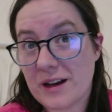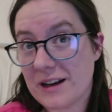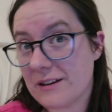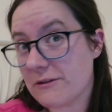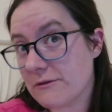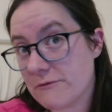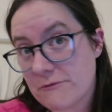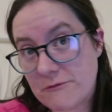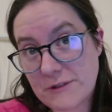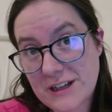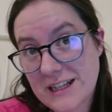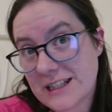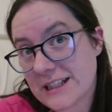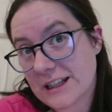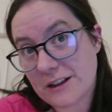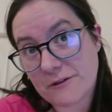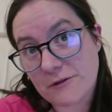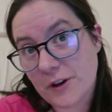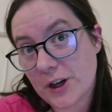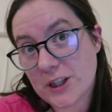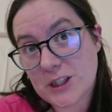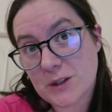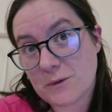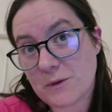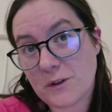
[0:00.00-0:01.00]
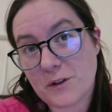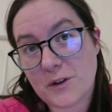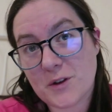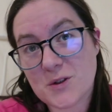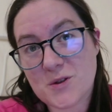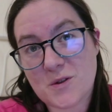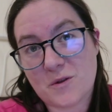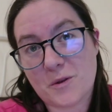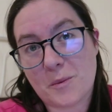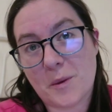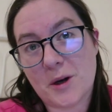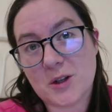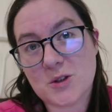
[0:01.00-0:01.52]
reading and writing refusal
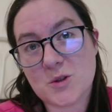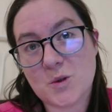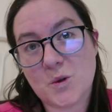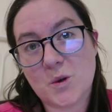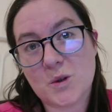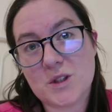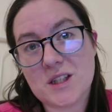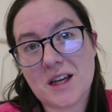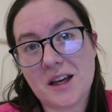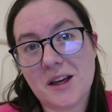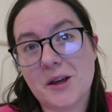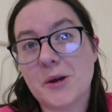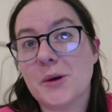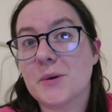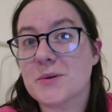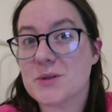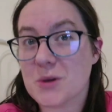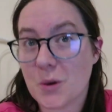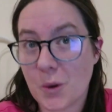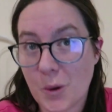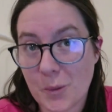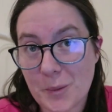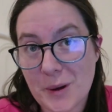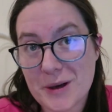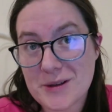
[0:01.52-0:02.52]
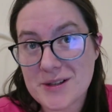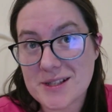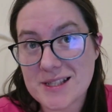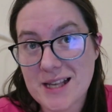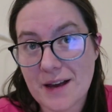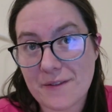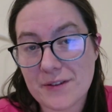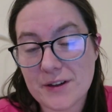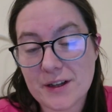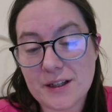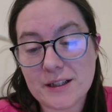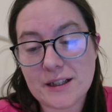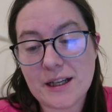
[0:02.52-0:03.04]
from our daughter, who's almost
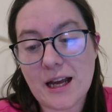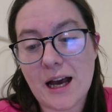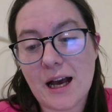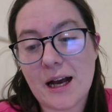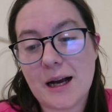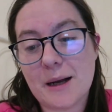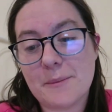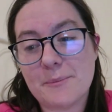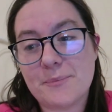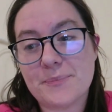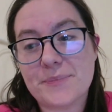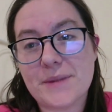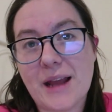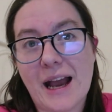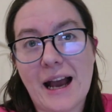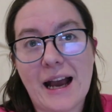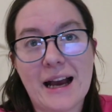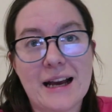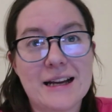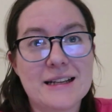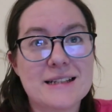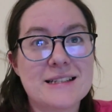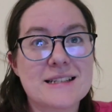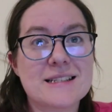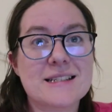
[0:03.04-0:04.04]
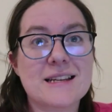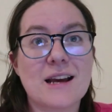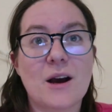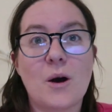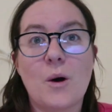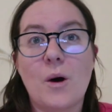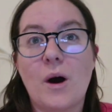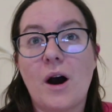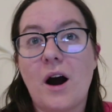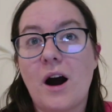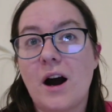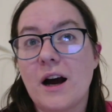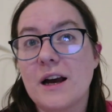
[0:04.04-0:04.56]
7, and
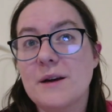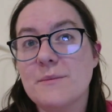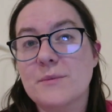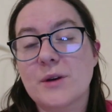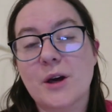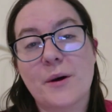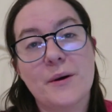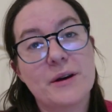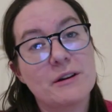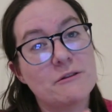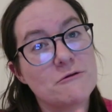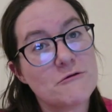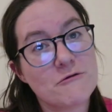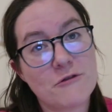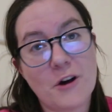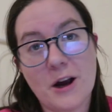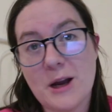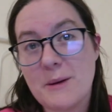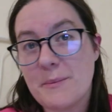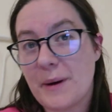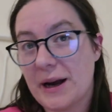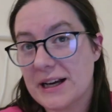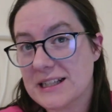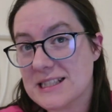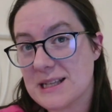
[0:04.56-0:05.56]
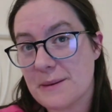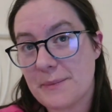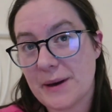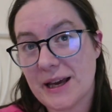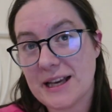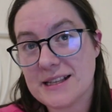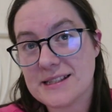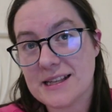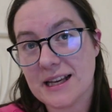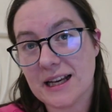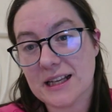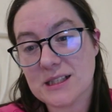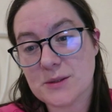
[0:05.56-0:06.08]
I'm going right back to
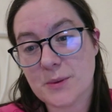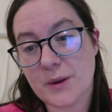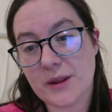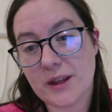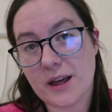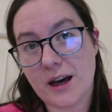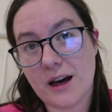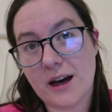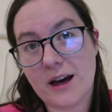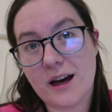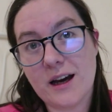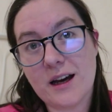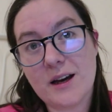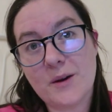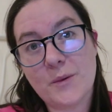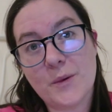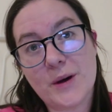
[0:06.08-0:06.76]
basics with her.